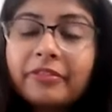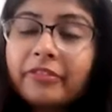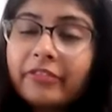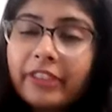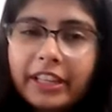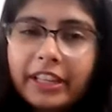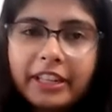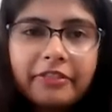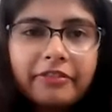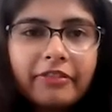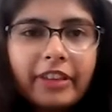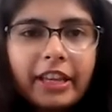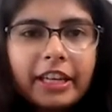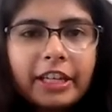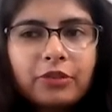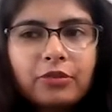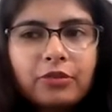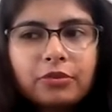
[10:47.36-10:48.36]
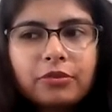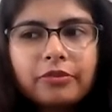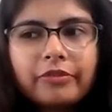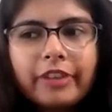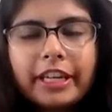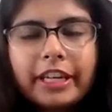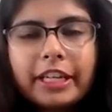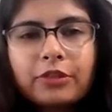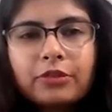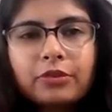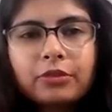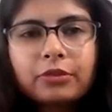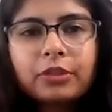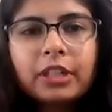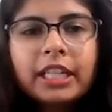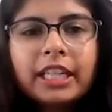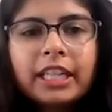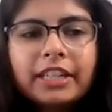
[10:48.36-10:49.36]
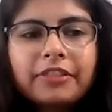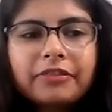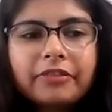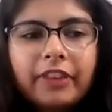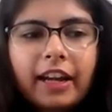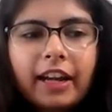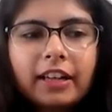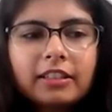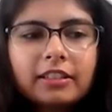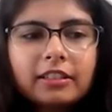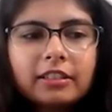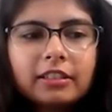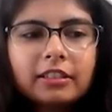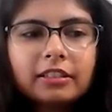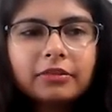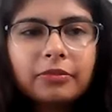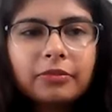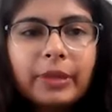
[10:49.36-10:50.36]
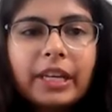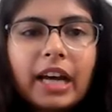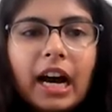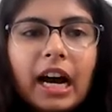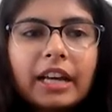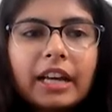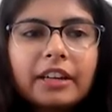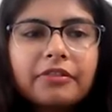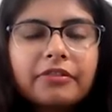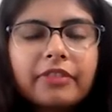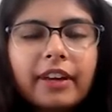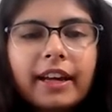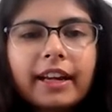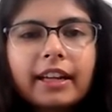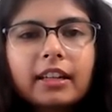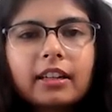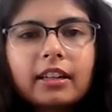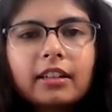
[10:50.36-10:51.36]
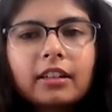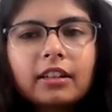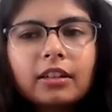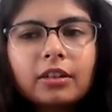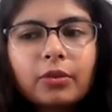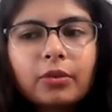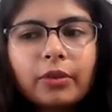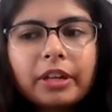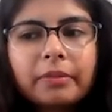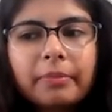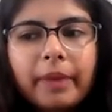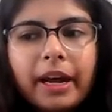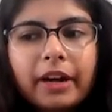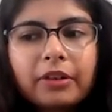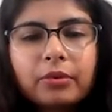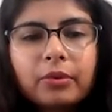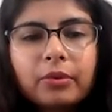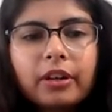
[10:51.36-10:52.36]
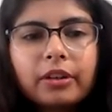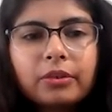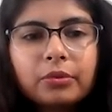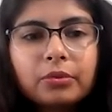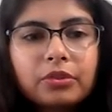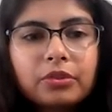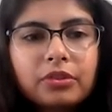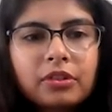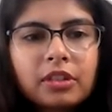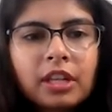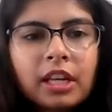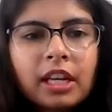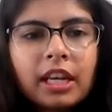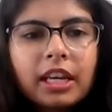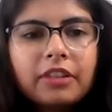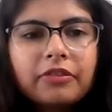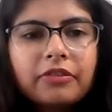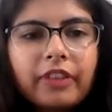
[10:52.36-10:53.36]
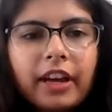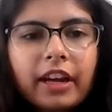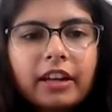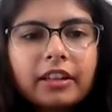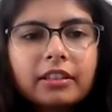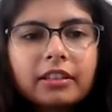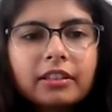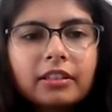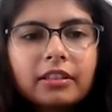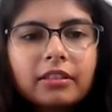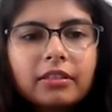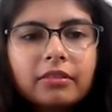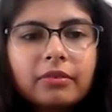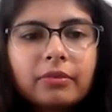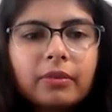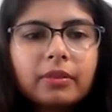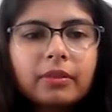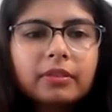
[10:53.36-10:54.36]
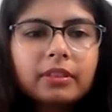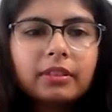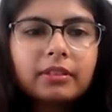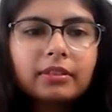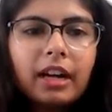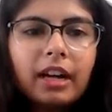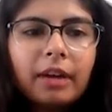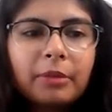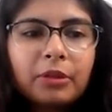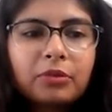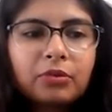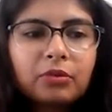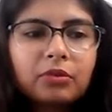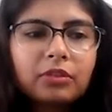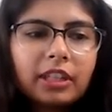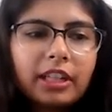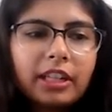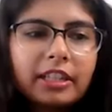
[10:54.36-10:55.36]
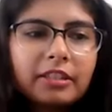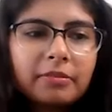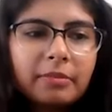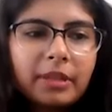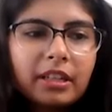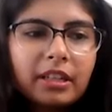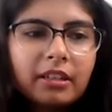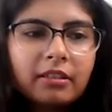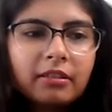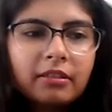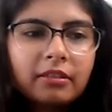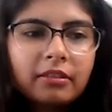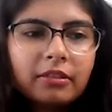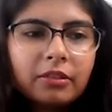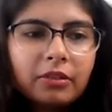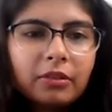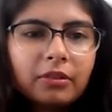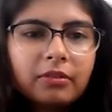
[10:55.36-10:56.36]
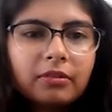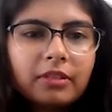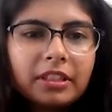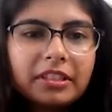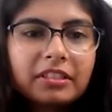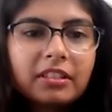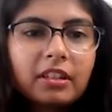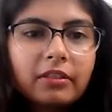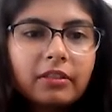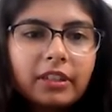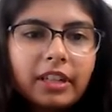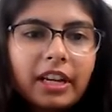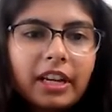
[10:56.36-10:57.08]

Very, very true, very true. In fact, we are in fact going back to our roots. In fact, the Kama Sutra has been, you know, discovered